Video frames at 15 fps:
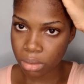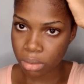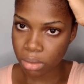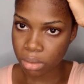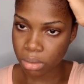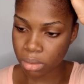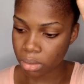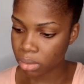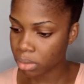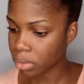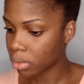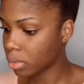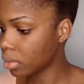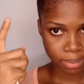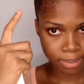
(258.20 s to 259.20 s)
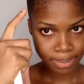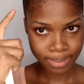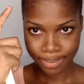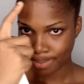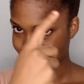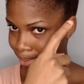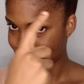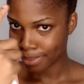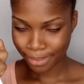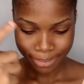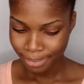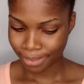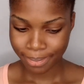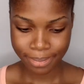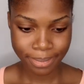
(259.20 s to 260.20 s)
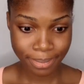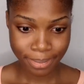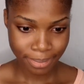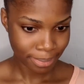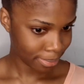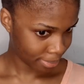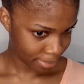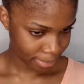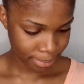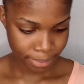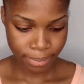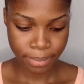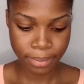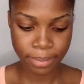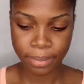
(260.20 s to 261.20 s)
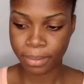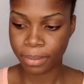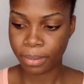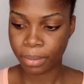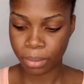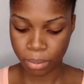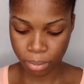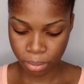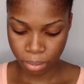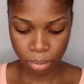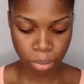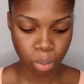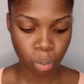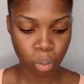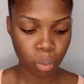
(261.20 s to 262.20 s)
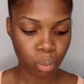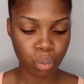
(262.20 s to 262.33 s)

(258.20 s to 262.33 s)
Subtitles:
removed it for some minutes and I had to do my edges.